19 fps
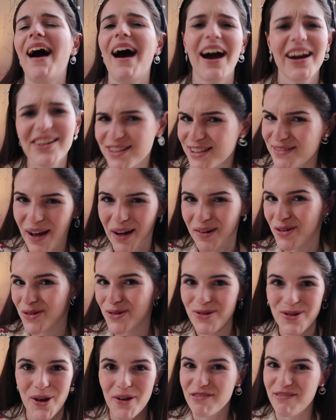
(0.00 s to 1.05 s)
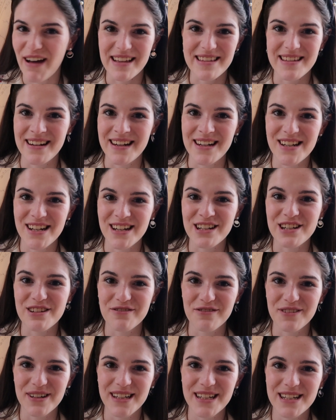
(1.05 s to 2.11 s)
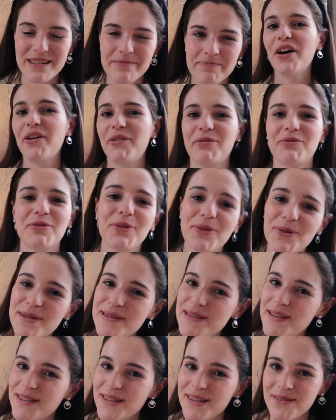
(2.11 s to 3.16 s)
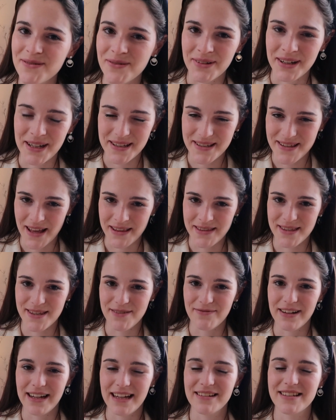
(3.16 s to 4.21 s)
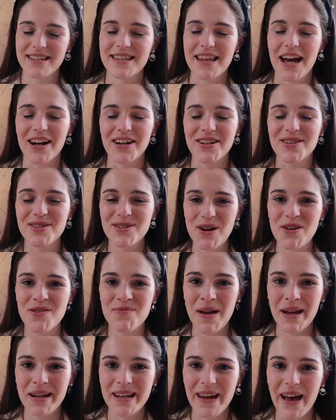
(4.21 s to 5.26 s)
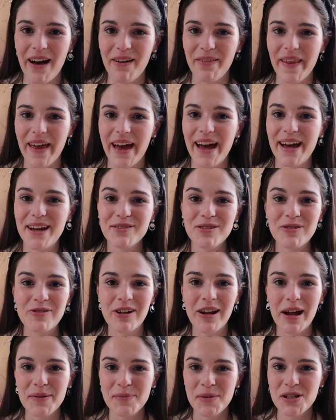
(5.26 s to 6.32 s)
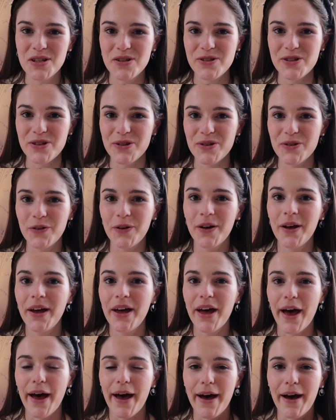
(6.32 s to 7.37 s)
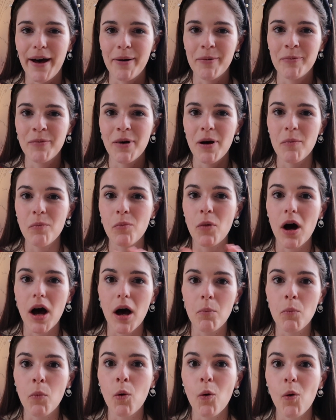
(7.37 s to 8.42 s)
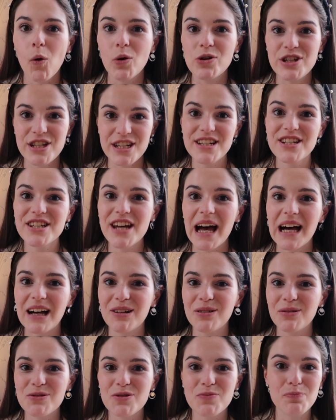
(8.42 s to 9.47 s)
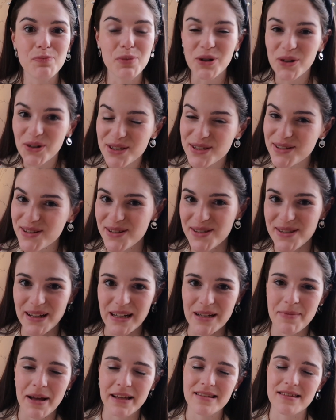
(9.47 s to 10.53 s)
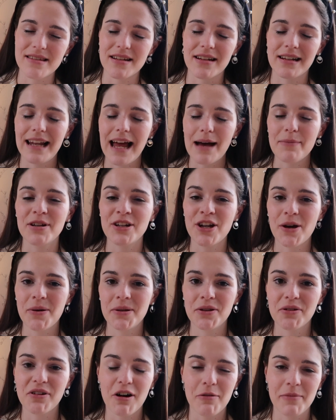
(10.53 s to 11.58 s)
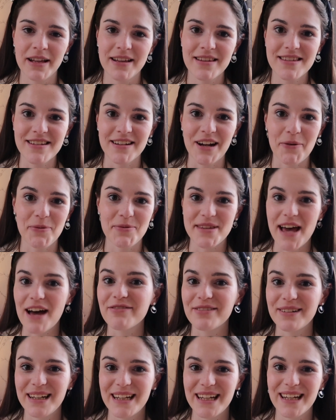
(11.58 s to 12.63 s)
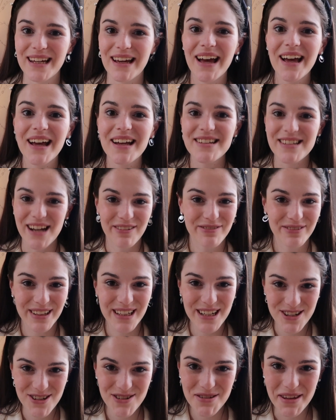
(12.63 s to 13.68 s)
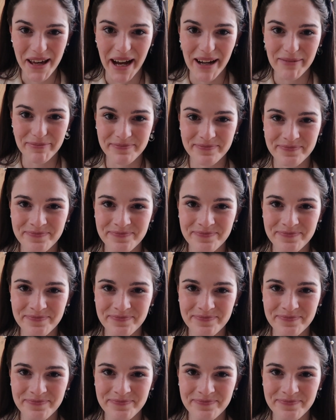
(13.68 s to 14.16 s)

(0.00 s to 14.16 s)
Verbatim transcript: I just found it so fascinating to read. Of course, this is not an extensive list. There are so many out there. If you'd like me to do um, a more detailed books to study medicine, let me know in the comments and I will definitely, definitely do that.